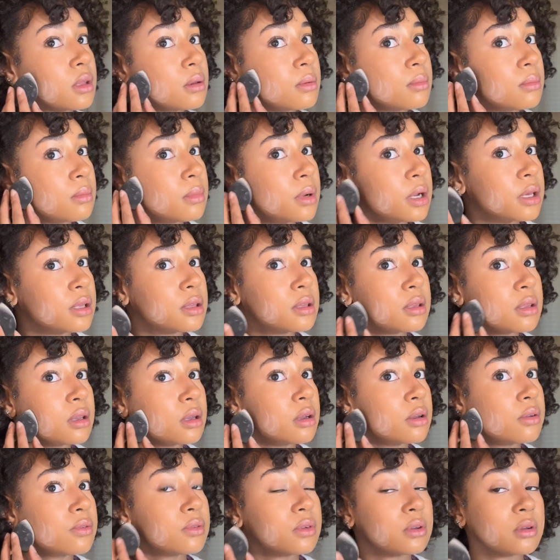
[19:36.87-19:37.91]
my
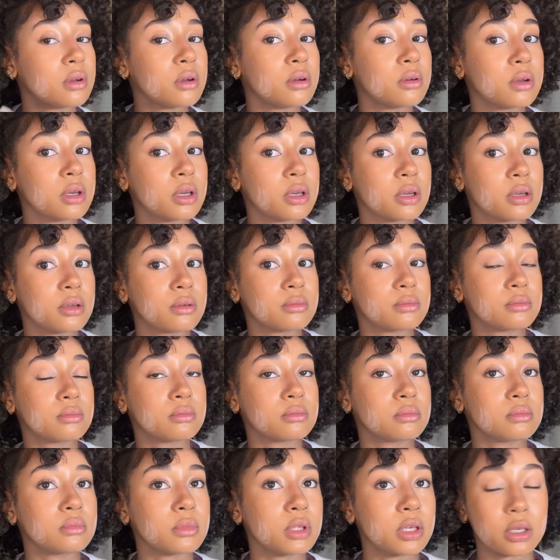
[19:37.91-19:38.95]
stuff to go good.
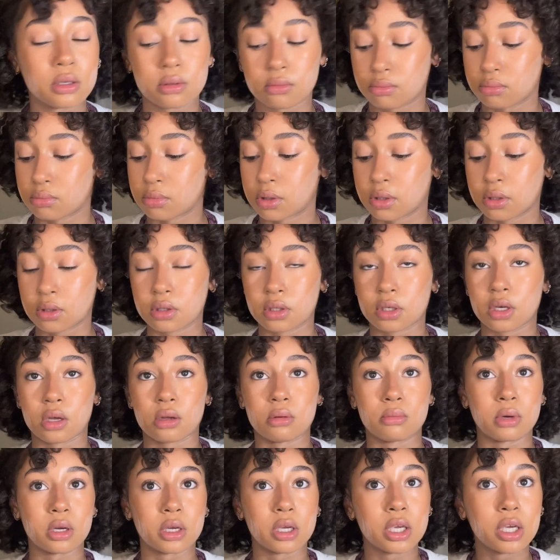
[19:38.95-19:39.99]
Like I got on
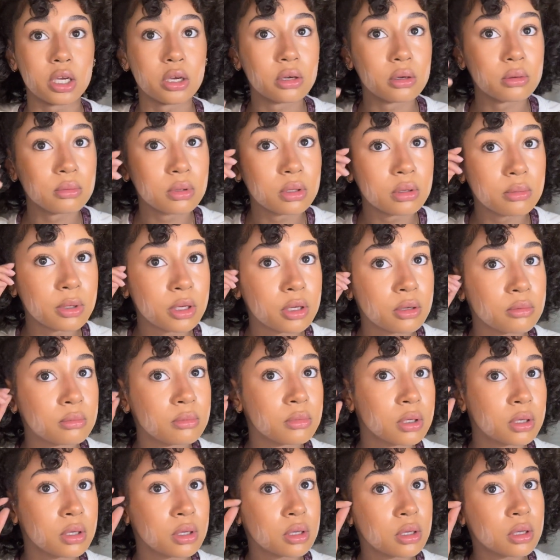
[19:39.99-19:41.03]
my hair a little bit,
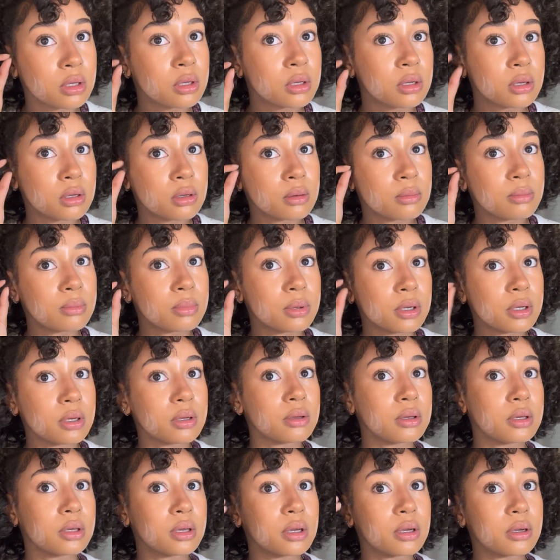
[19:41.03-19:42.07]
but
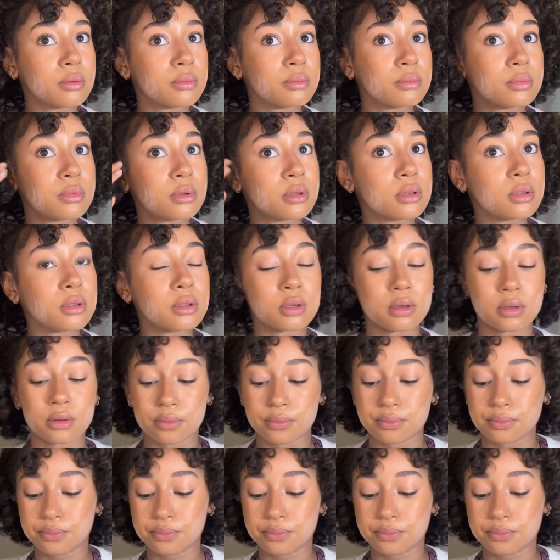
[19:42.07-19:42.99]
yeah. So